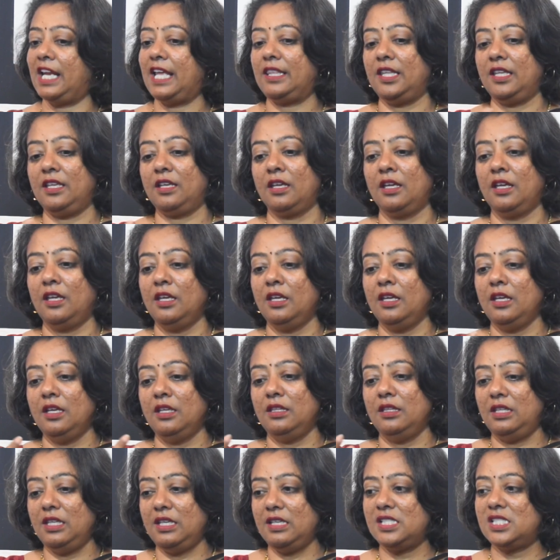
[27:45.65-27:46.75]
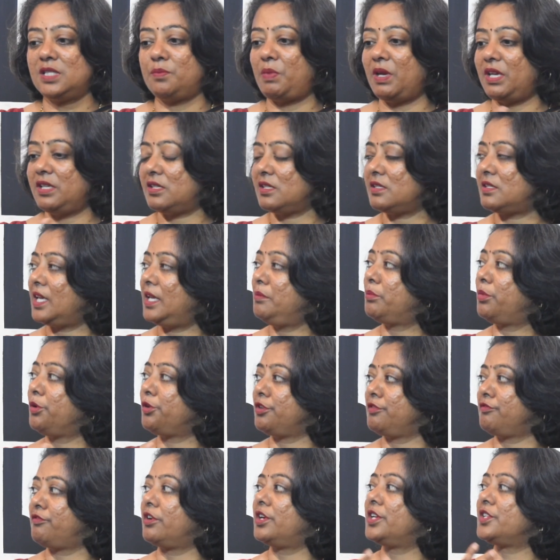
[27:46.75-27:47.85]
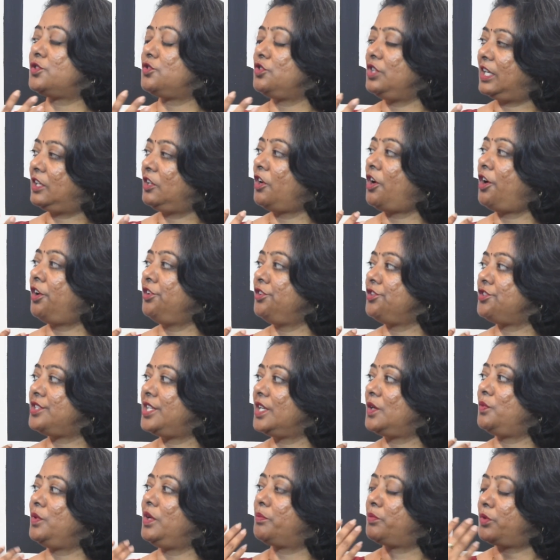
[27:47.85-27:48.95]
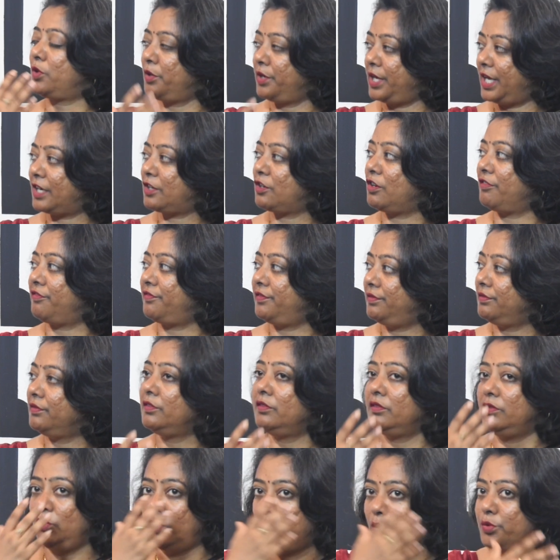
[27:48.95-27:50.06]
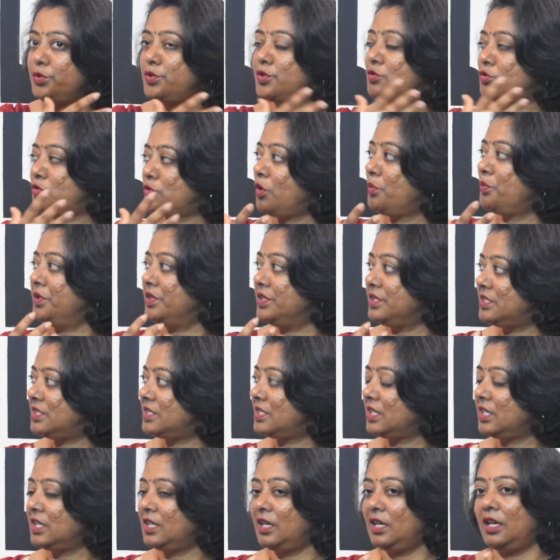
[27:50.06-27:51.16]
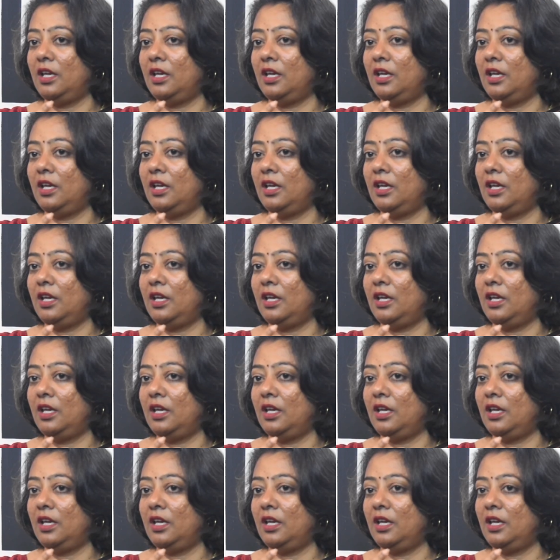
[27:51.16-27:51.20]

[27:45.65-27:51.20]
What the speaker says: And I think these spaces are important for us to acknowledge that we are a product of those traumas,